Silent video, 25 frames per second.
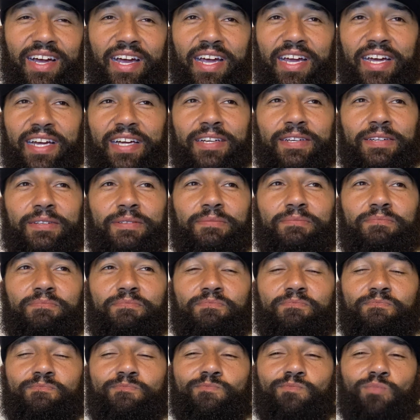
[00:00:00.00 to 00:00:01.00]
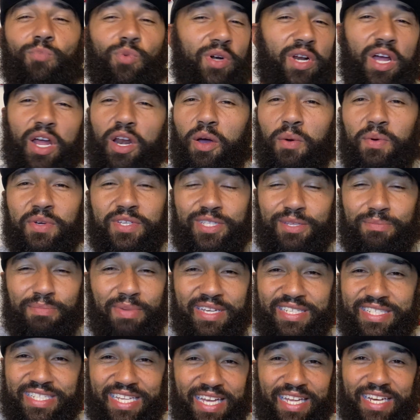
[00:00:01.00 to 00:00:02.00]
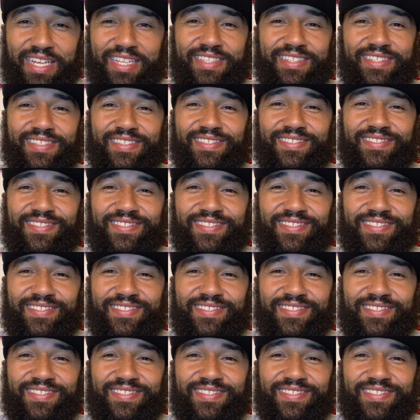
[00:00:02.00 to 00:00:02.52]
And we're not always the best tenants.